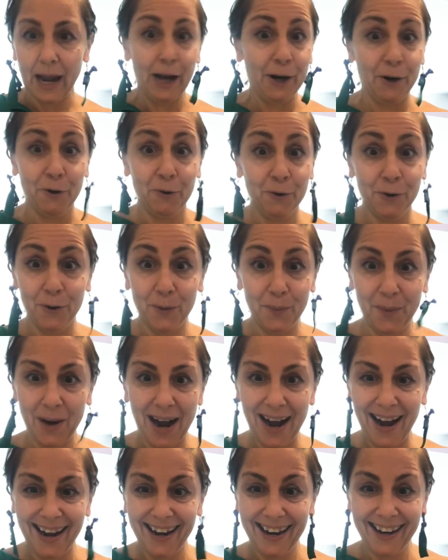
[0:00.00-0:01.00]
I don't know
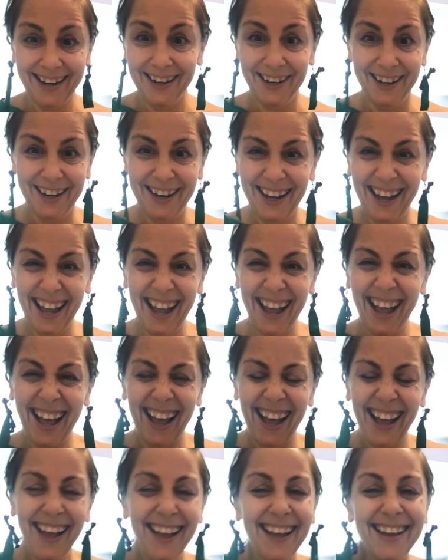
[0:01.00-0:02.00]
why.
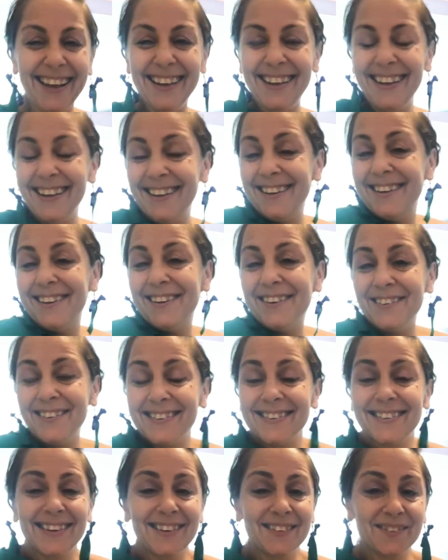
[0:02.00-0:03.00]

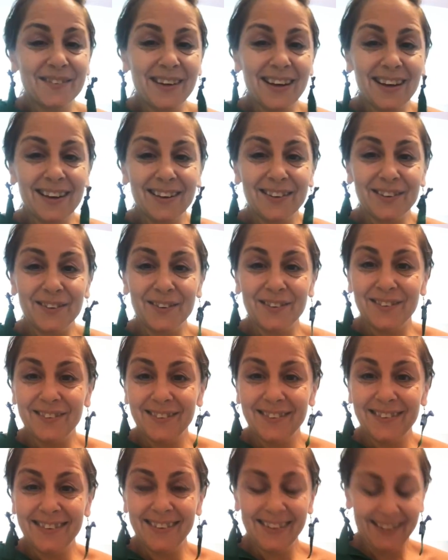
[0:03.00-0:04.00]
It's things we got to
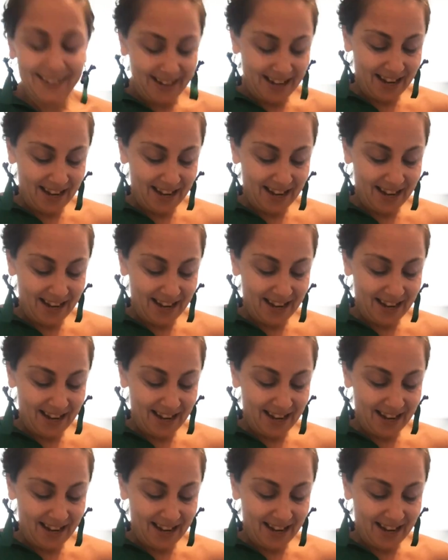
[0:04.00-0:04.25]
learn.